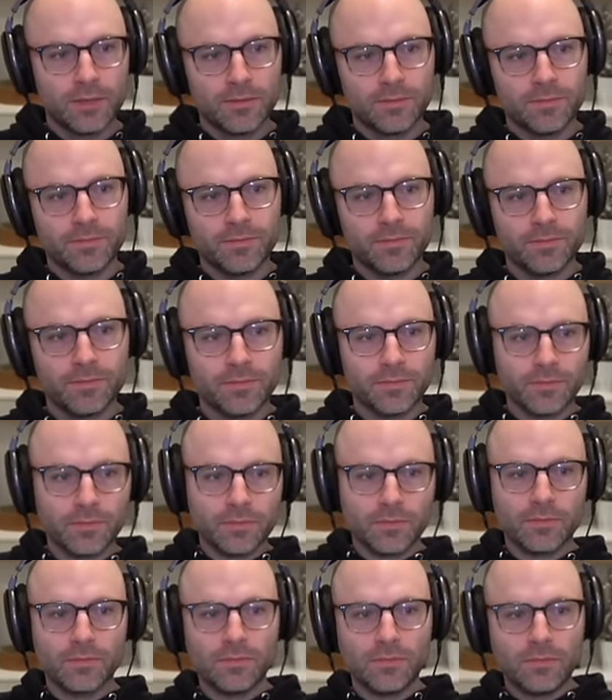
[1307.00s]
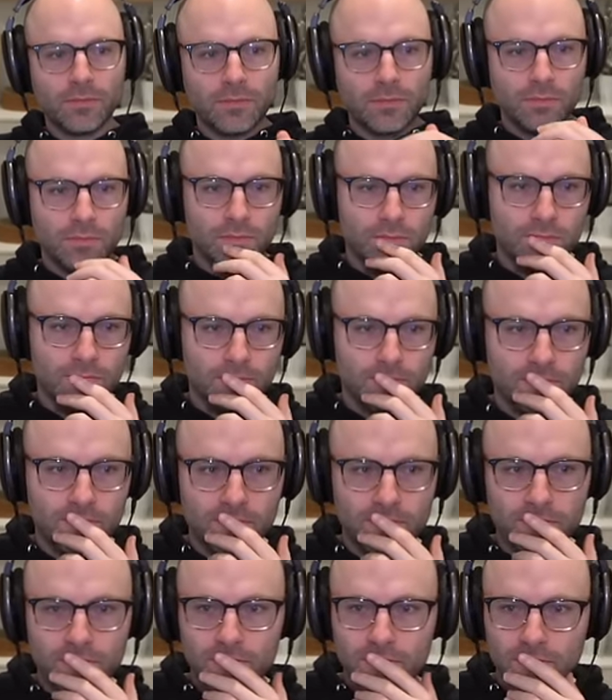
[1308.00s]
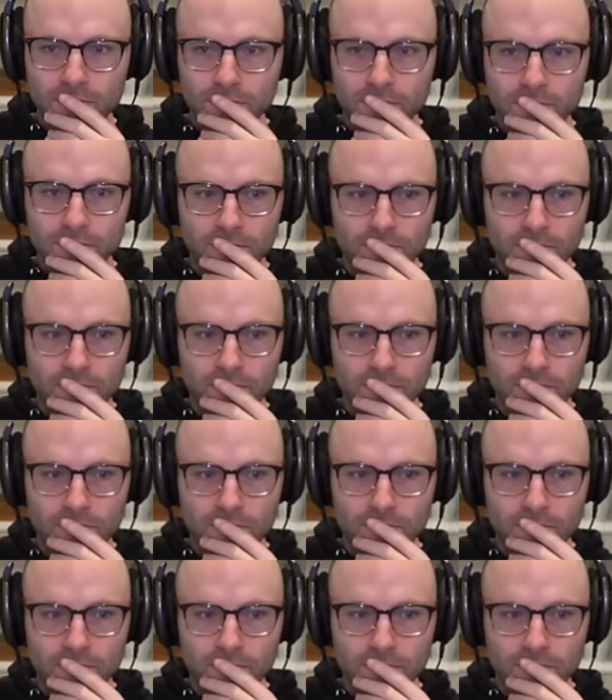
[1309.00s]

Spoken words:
Nothing is said.